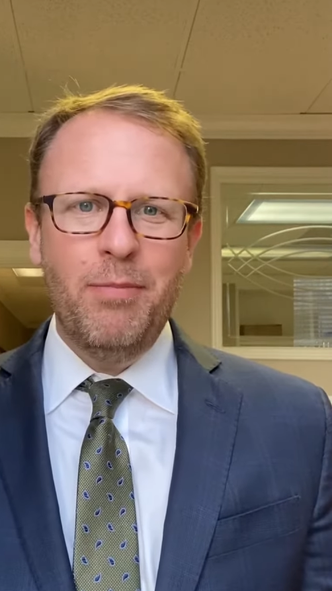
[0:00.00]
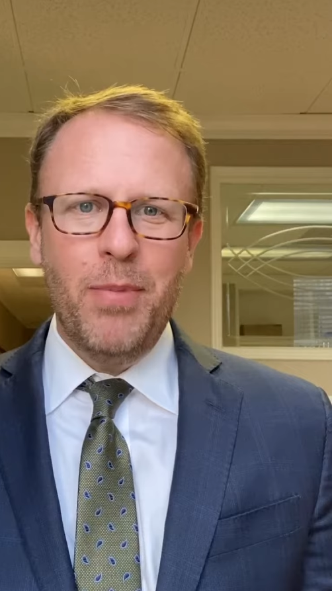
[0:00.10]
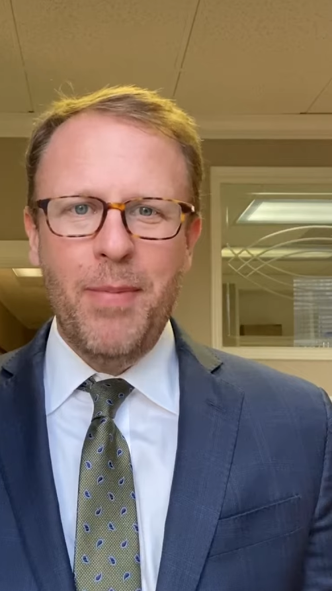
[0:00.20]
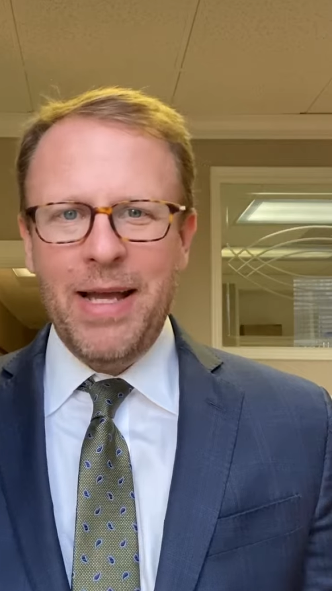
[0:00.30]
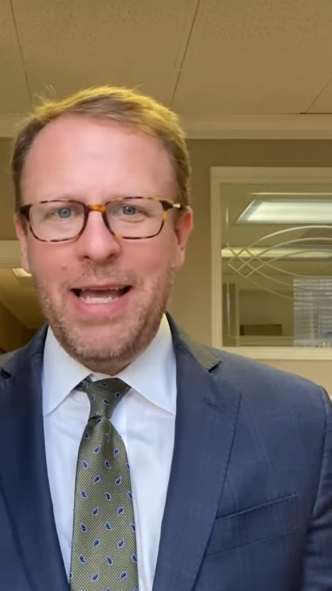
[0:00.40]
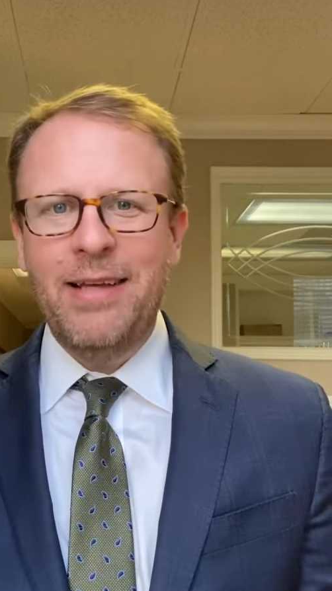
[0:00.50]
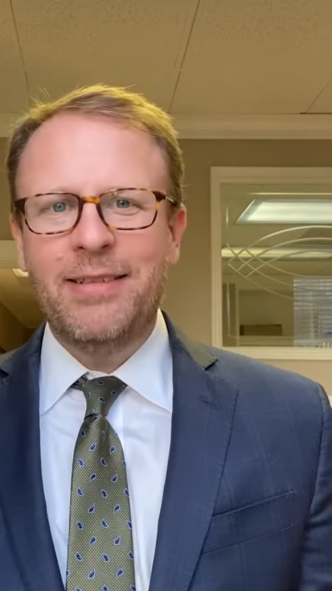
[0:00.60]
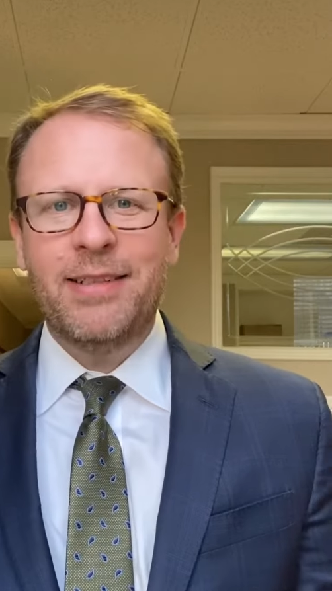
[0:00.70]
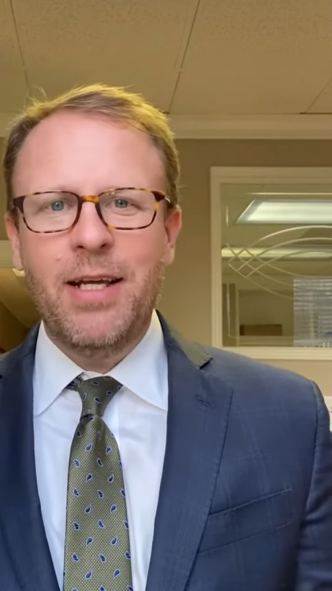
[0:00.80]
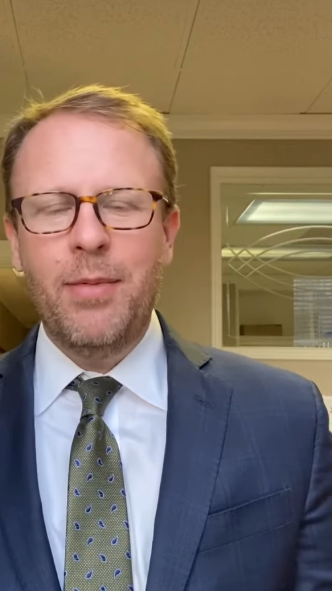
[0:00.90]
but my case
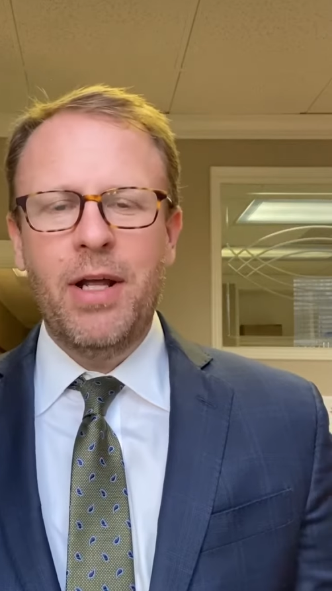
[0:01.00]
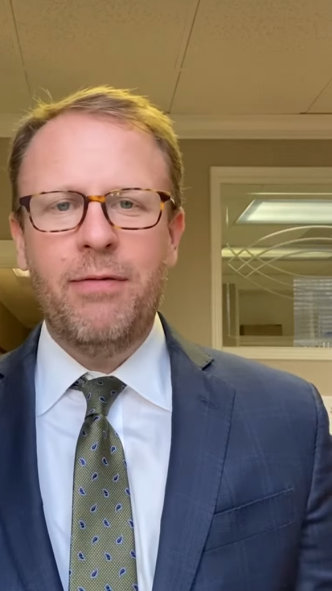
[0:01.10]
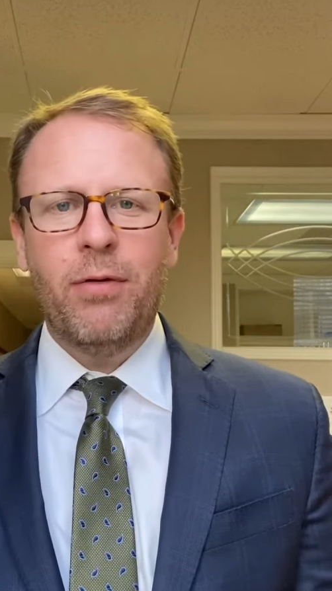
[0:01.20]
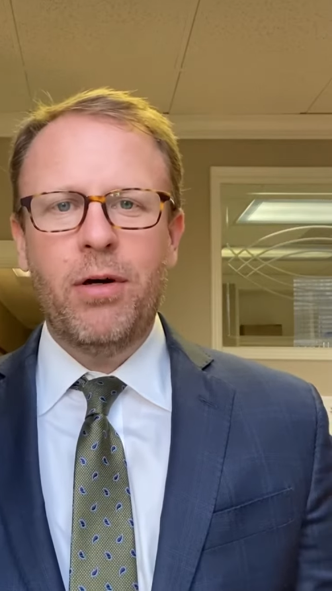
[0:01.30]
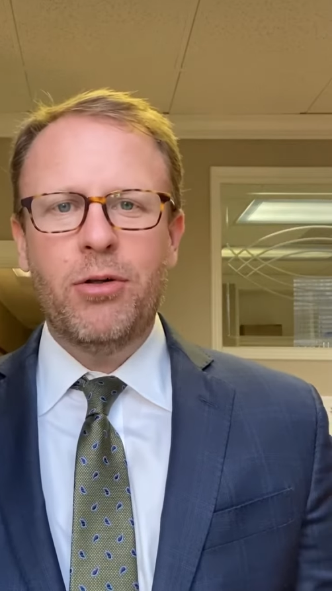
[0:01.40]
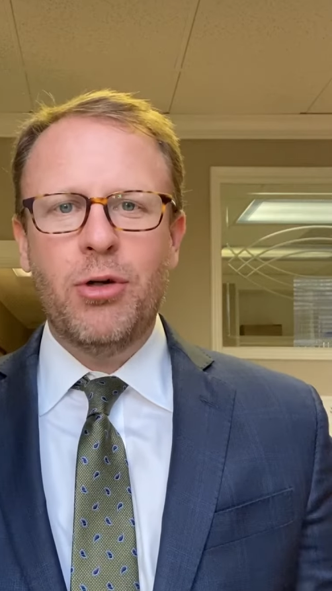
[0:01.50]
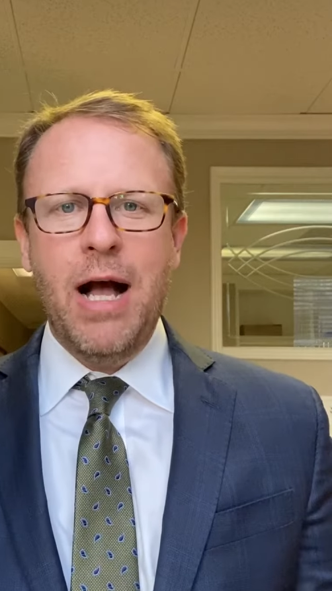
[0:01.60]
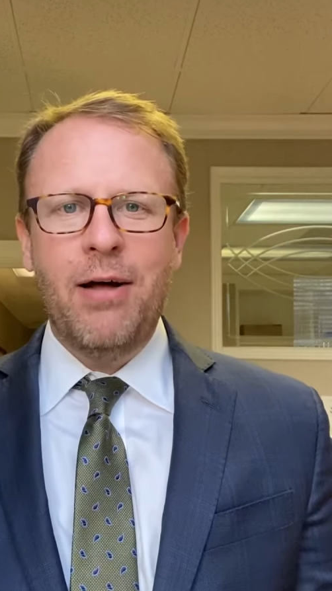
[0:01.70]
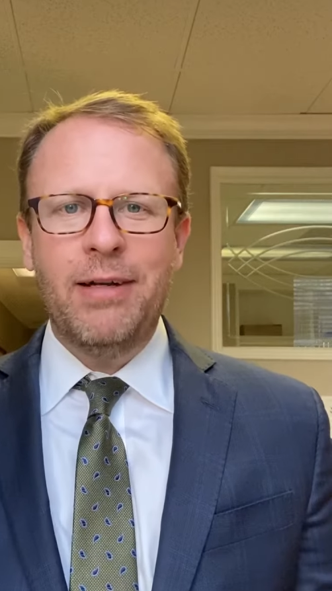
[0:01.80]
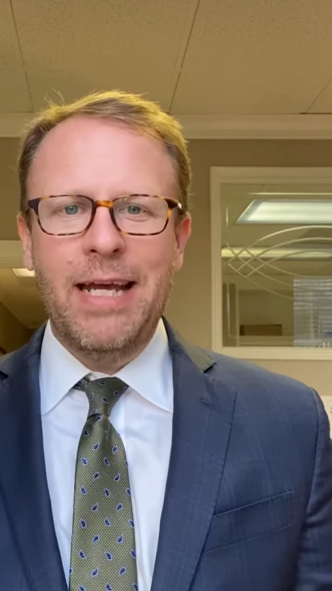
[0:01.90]
is coming up for a
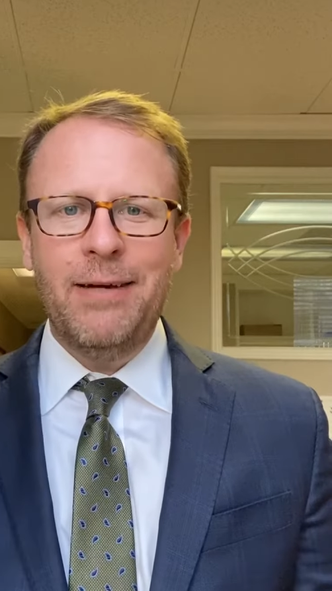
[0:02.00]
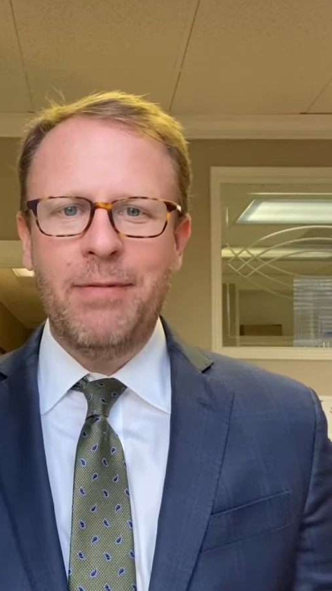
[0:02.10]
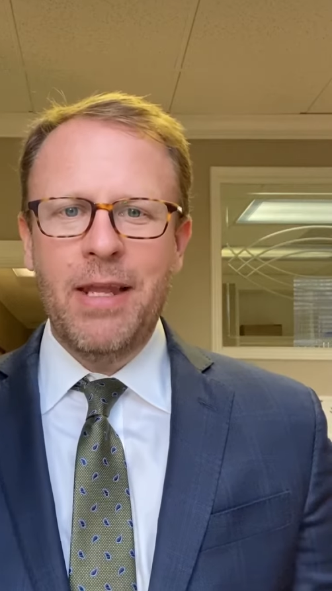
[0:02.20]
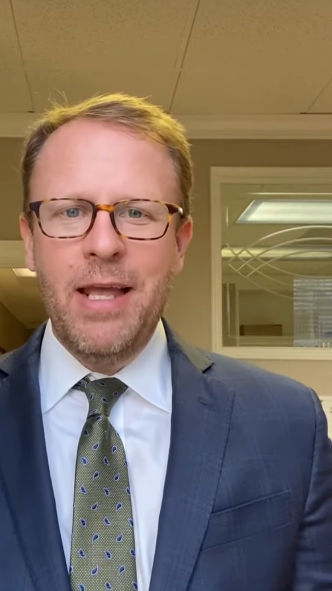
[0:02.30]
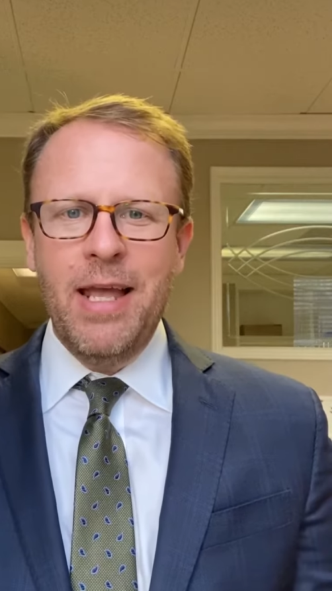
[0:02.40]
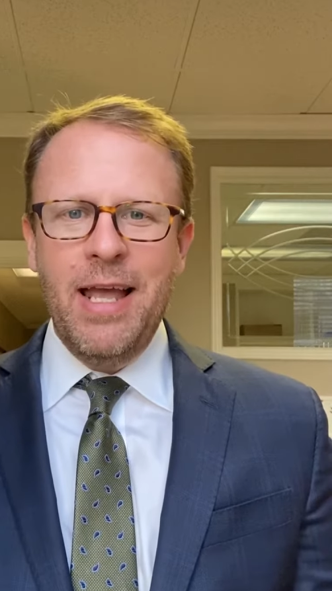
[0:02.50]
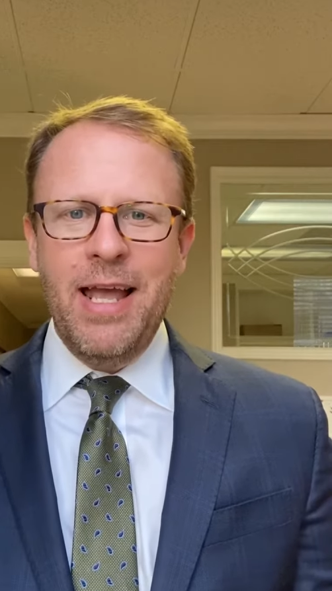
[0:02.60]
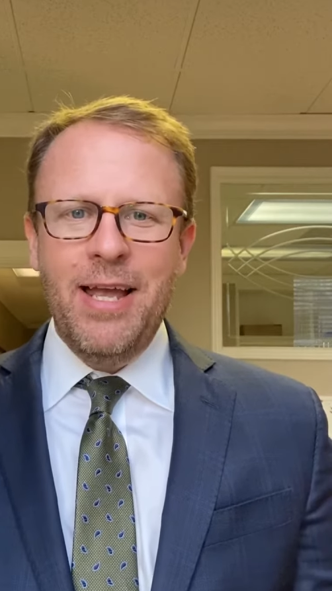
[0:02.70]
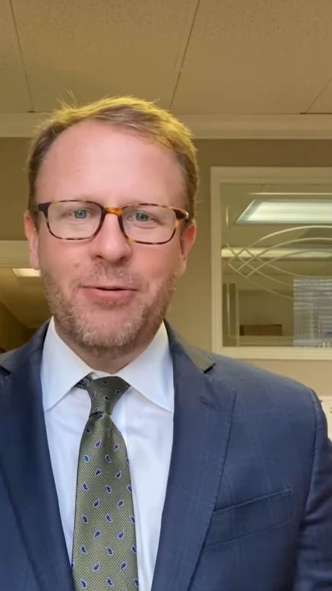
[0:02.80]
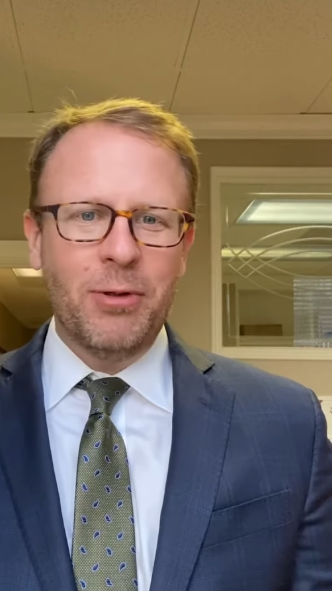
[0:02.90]
trial date
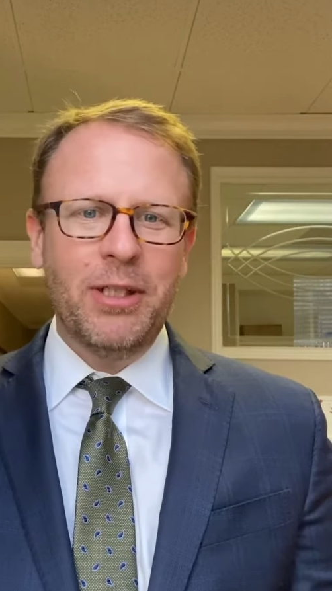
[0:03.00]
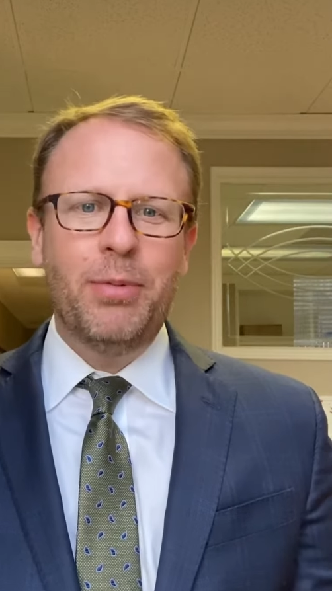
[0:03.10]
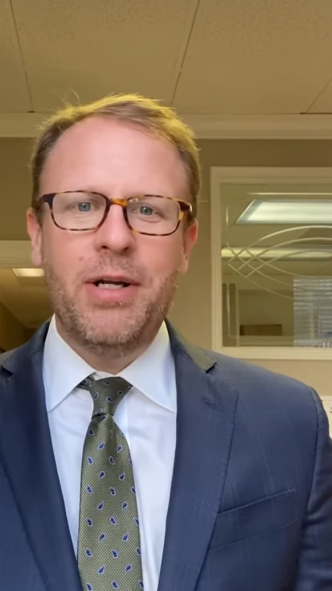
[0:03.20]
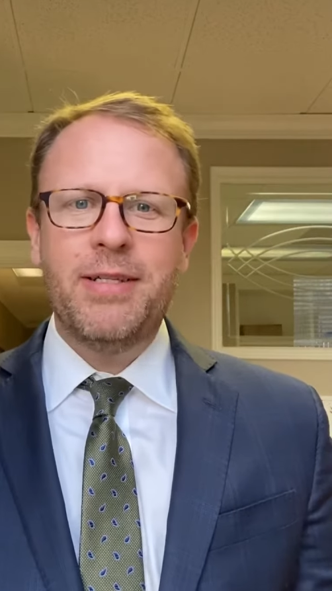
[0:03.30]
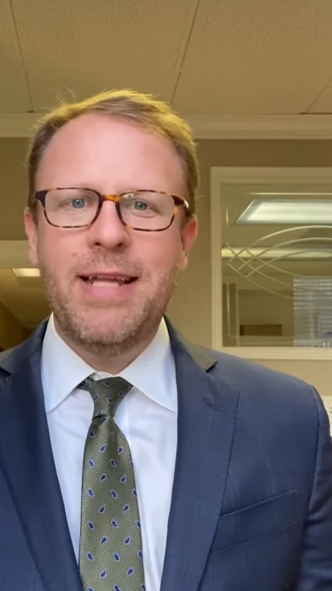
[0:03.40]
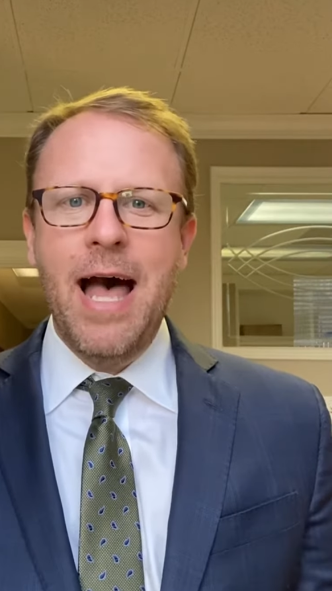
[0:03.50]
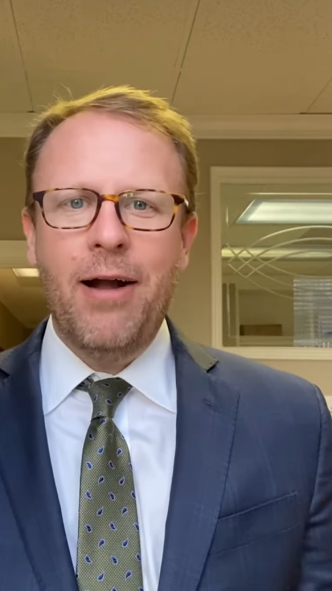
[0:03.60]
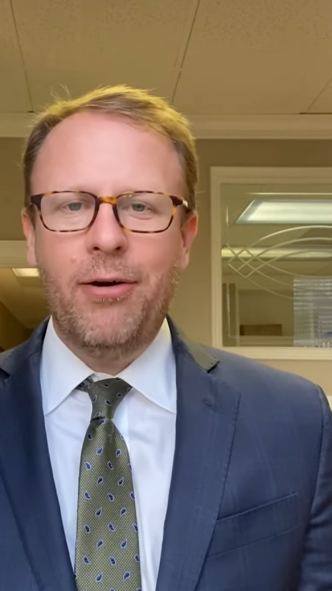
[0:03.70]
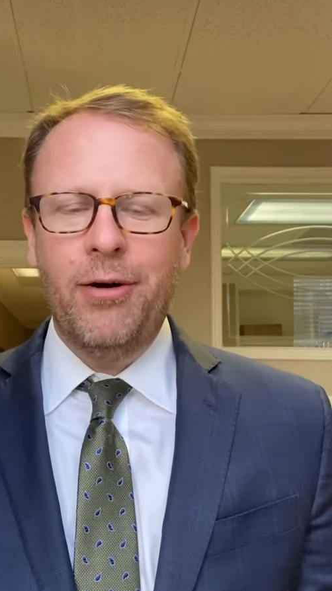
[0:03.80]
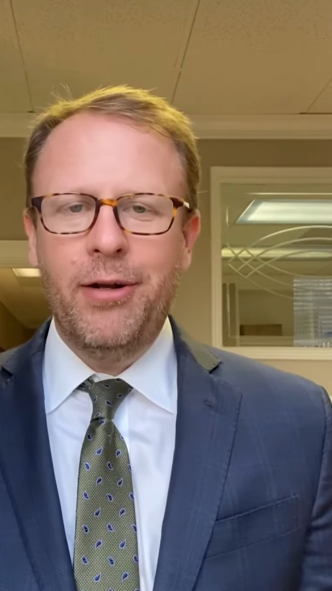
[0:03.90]
is really pretty
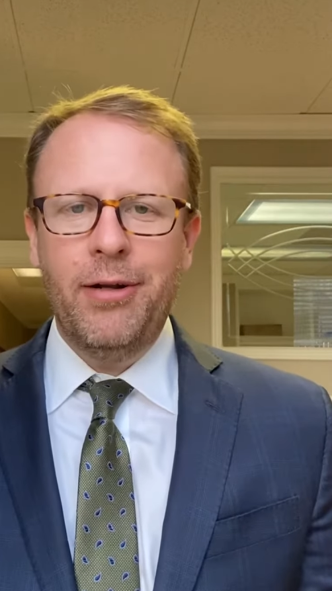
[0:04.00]
staggering.